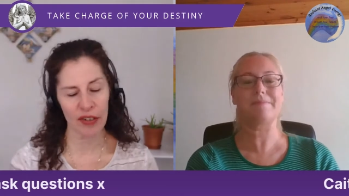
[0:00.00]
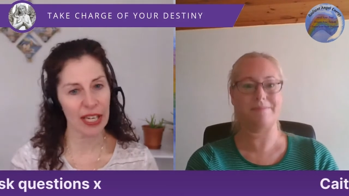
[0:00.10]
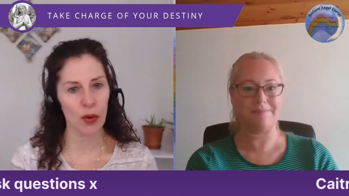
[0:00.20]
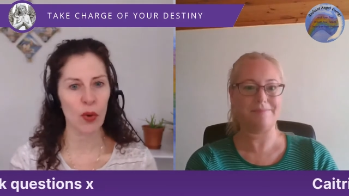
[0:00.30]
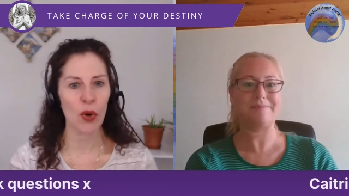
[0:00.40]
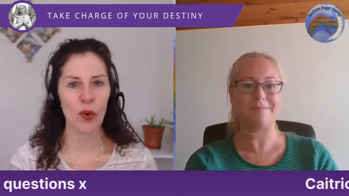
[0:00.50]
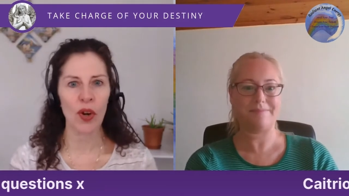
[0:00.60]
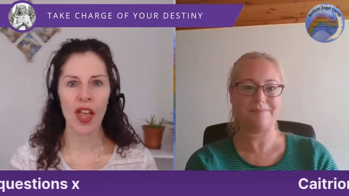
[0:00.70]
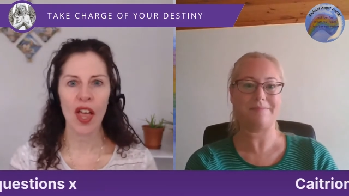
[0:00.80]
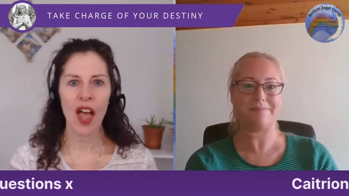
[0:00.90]
Speaker 1: equal
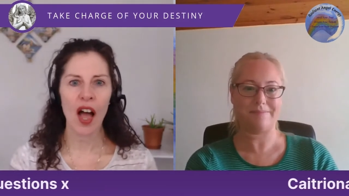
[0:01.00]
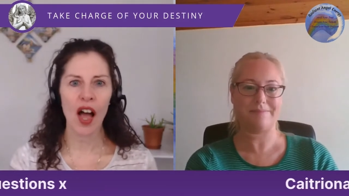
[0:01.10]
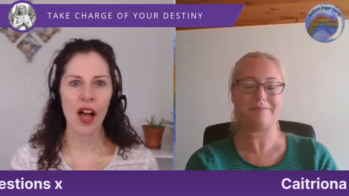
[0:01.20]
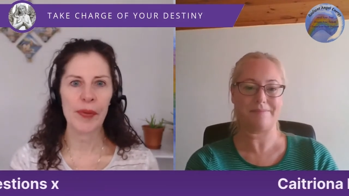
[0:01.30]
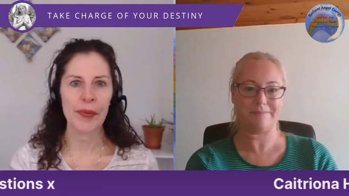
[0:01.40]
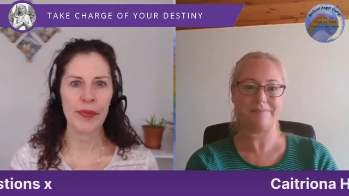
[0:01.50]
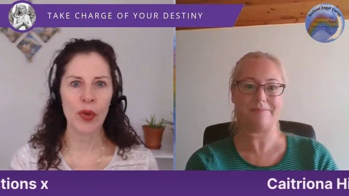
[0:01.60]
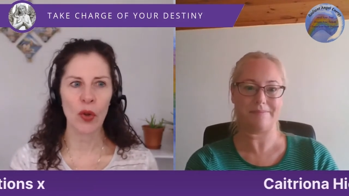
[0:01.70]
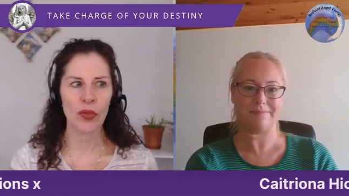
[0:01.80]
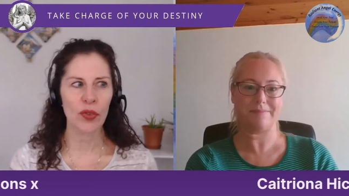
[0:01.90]
um,
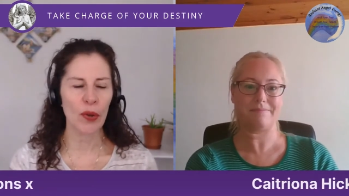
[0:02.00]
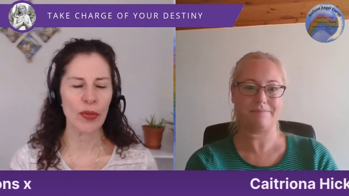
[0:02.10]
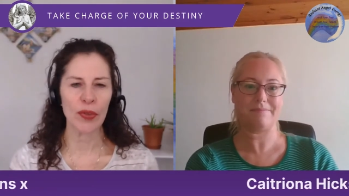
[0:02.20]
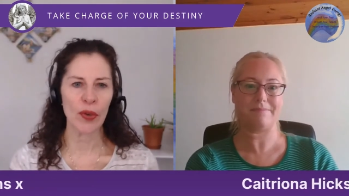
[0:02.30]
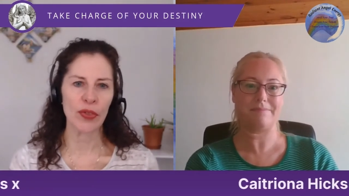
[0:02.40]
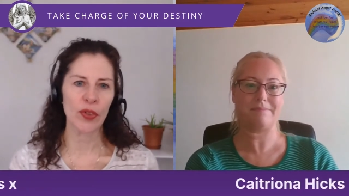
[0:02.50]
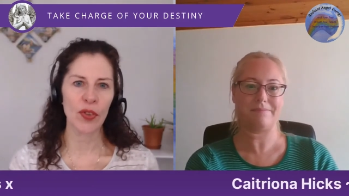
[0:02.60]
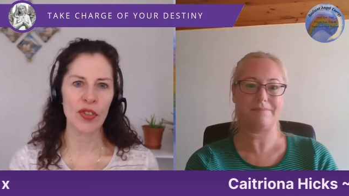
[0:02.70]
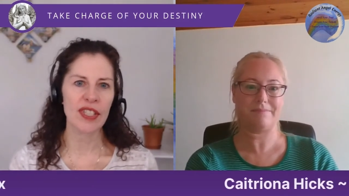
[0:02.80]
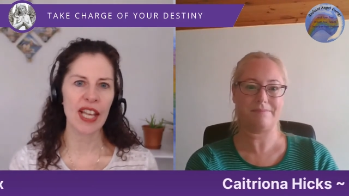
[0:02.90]
on, on, on,
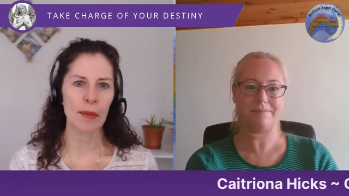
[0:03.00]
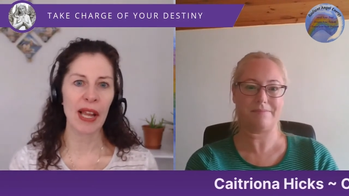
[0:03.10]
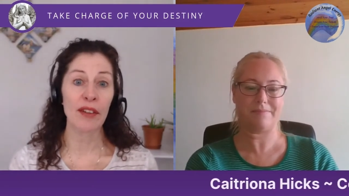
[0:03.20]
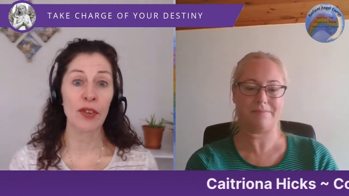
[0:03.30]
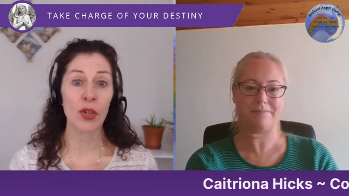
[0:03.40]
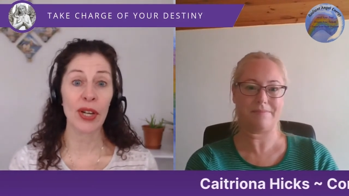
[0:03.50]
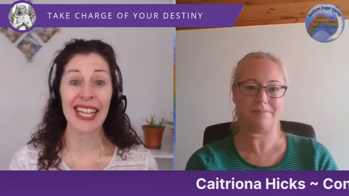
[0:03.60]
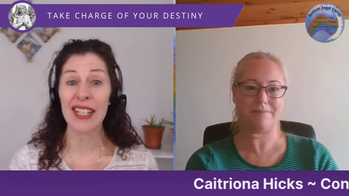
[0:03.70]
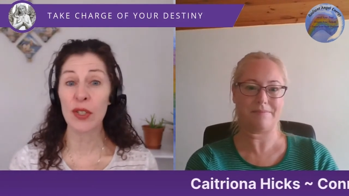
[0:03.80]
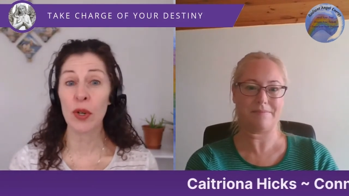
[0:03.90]
on the same level. And
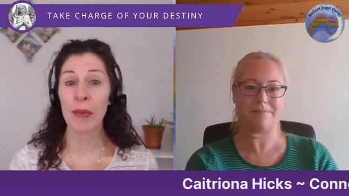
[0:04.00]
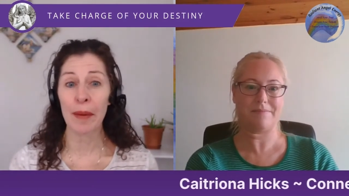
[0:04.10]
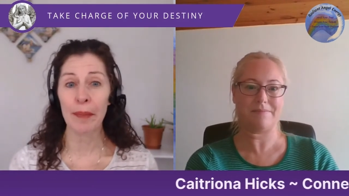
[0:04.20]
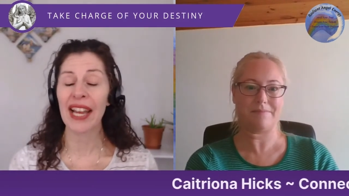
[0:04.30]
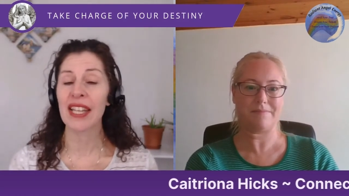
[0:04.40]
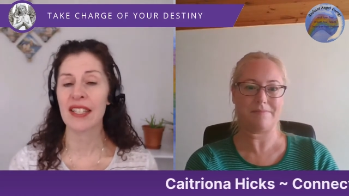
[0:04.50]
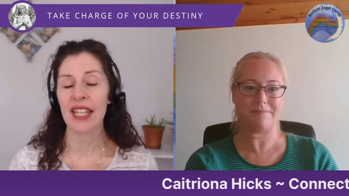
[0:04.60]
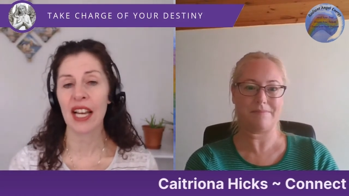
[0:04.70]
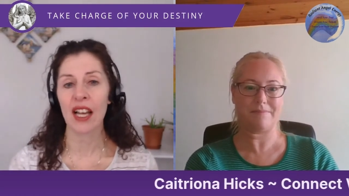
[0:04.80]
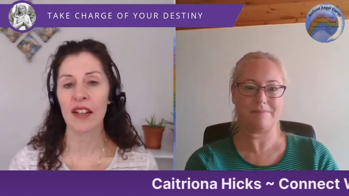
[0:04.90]
it is all about balance
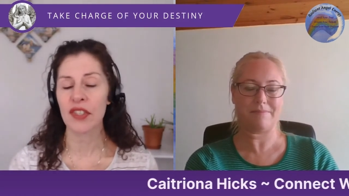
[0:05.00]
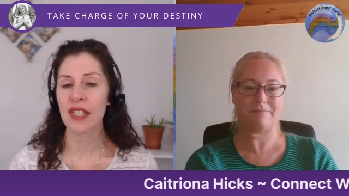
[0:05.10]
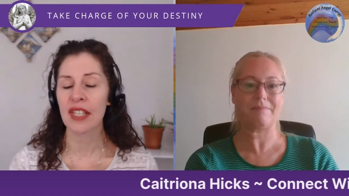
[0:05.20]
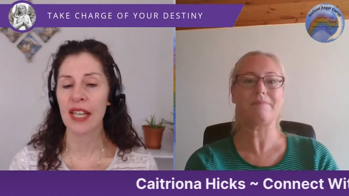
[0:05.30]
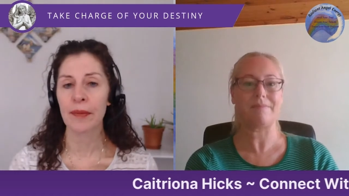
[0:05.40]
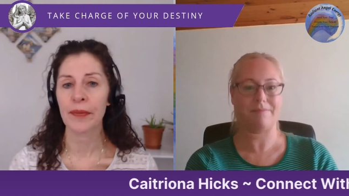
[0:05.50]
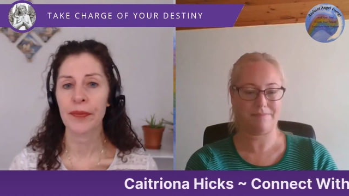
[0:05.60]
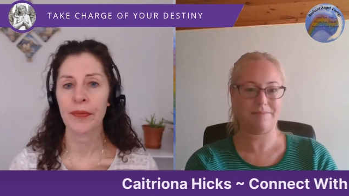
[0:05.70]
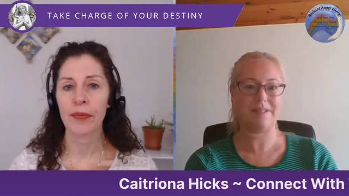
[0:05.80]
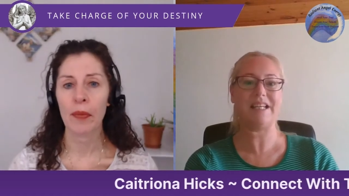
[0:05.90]
in our lives, isn't it?
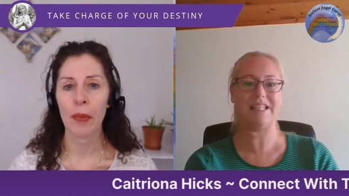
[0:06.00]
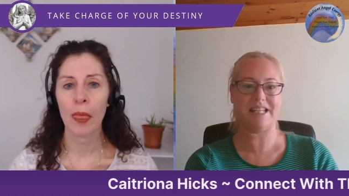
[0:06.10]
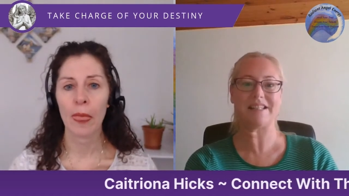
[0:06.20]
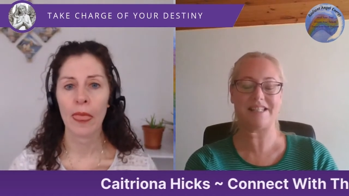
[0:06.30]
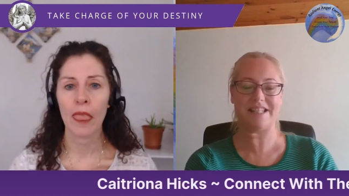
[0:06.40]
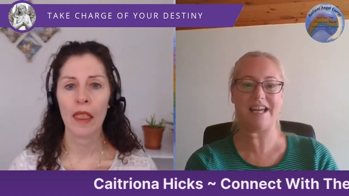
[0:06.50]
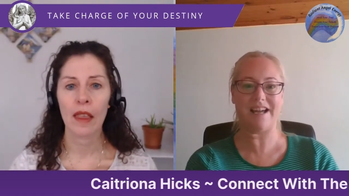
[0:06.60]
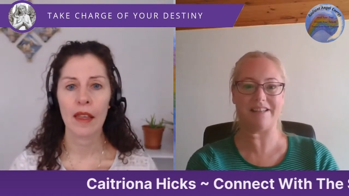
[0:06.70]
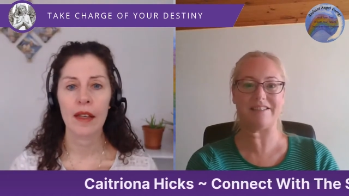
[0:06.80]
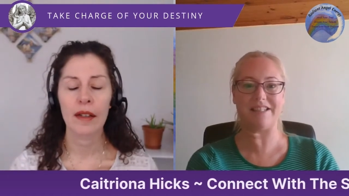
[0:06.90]
Speaker 2: It is,
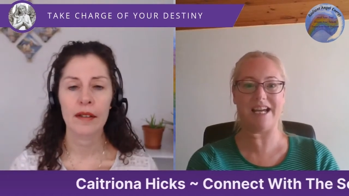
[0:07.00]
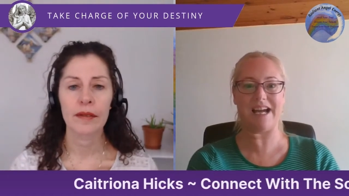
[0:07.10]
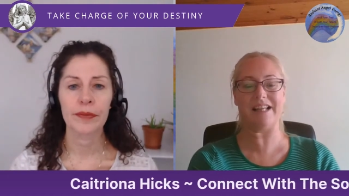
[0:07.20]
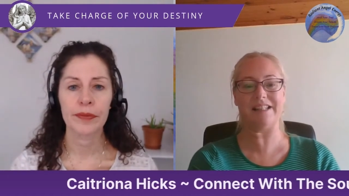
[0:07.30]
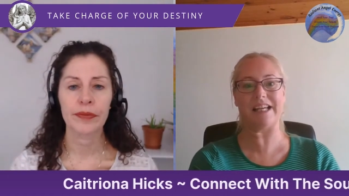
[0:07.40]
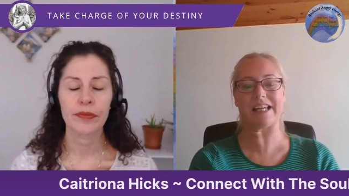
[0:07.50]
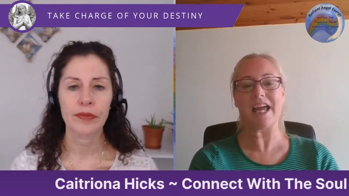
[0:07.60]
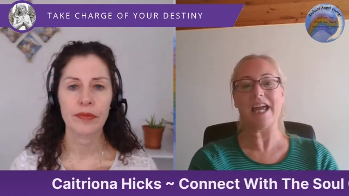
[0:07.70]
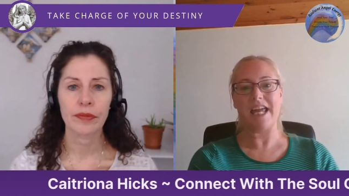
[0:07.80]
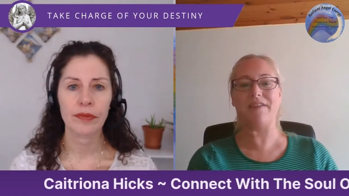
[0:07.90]
yeah, yeah, and like
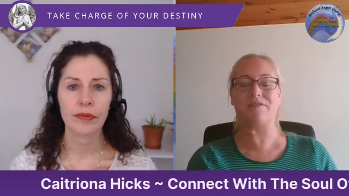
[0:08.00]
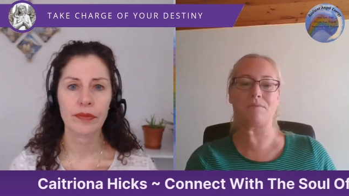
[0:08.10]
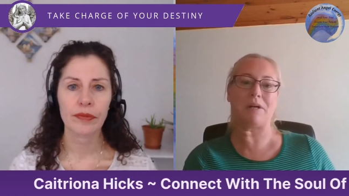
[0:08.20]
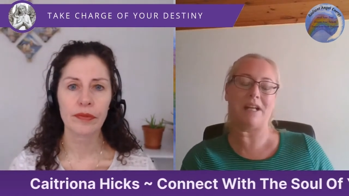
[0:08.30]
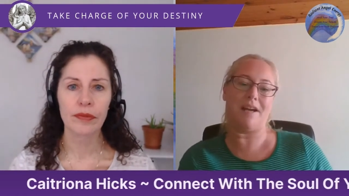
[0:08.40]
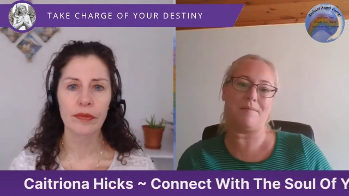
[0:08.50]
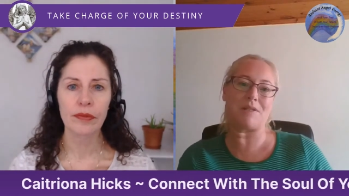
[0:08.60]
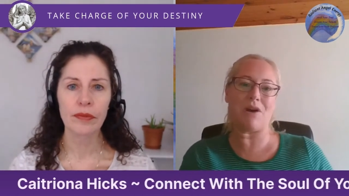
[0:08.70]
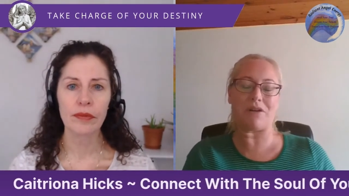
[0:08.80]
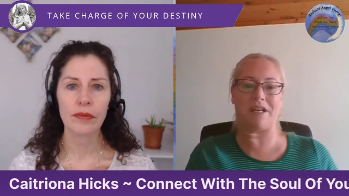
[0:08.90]
even when I'm
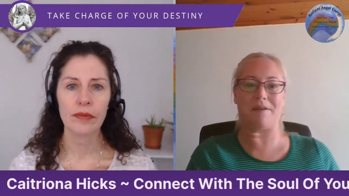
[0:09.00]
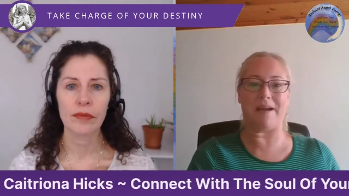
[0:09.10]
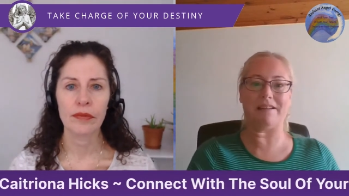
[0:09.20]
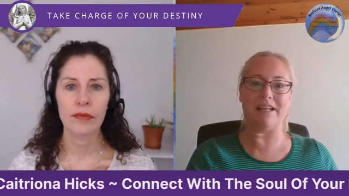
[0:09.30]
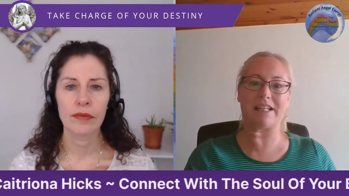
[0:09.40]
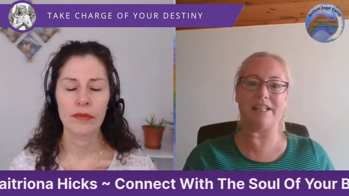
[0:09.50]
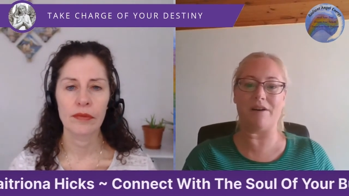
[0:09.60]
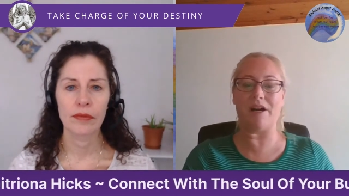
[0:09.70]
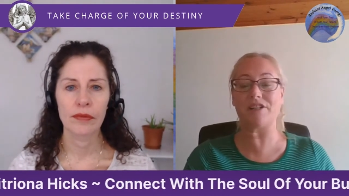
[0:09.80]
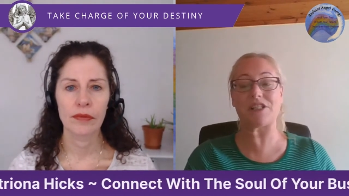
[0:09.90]
talking about, like you know,
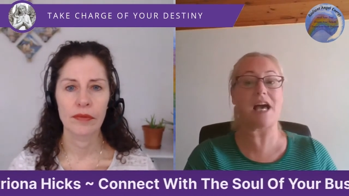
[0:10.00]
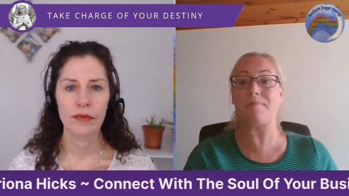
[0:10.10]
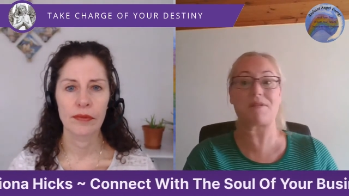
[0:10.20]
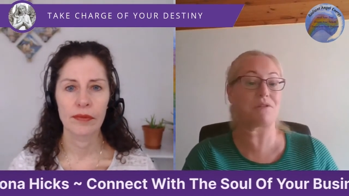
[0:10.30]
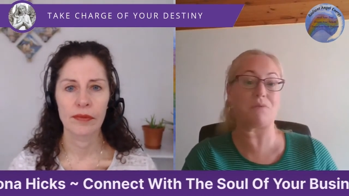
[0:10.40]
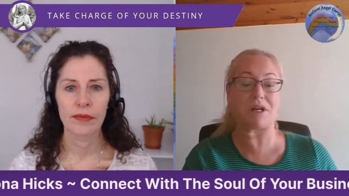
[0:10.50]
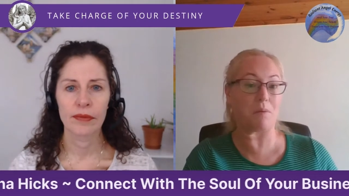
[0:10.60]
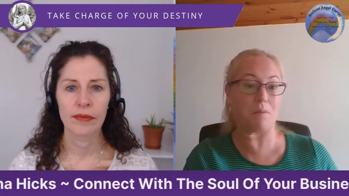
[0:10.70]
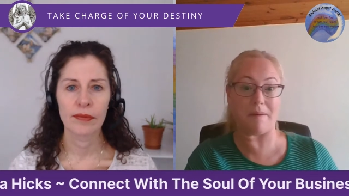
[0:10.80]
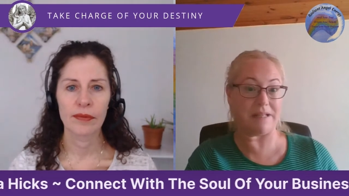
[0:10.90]
I just happen to work
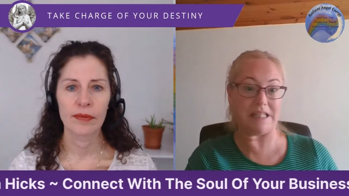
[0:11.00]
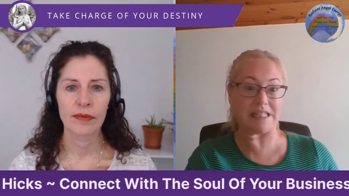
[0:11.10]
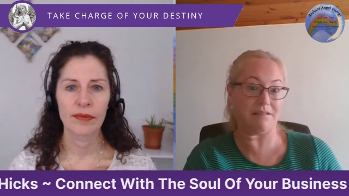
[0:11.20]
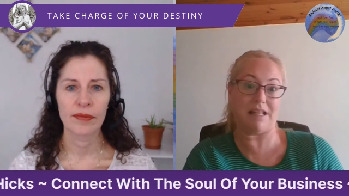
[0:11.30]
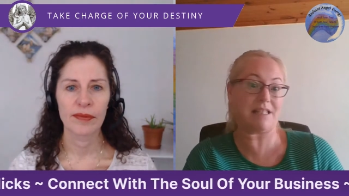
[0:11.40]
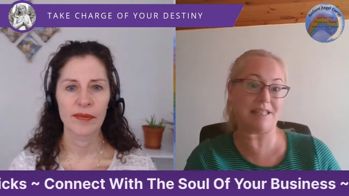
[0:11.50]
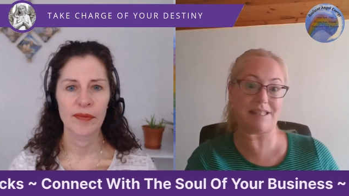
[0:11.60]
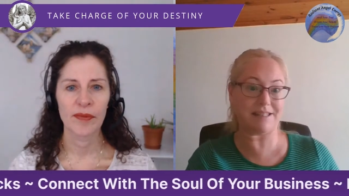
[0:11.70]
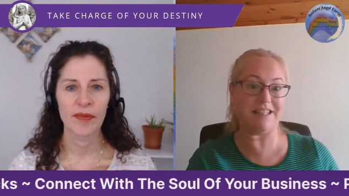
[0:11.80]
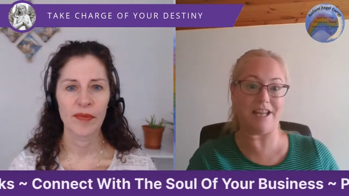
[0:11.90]
with women, so that's you